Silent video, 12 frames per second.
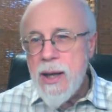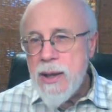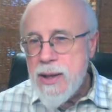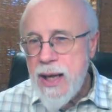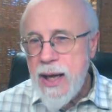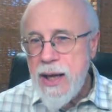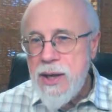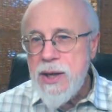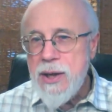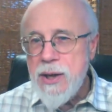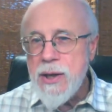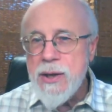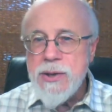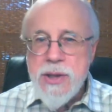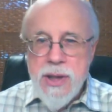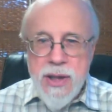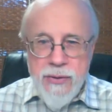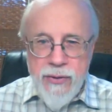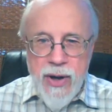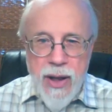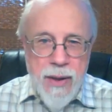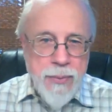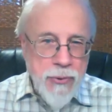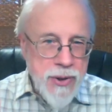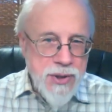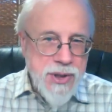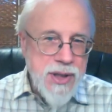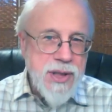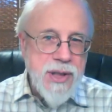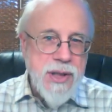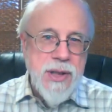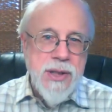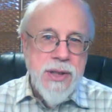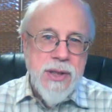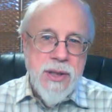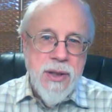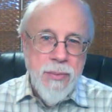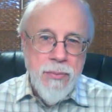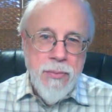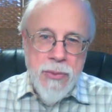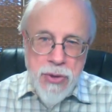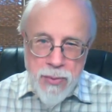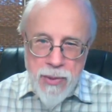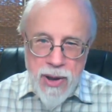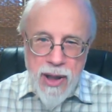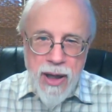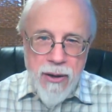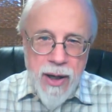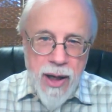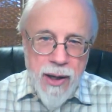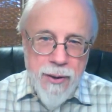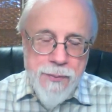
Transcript: 10 years to develop resistance to malaria.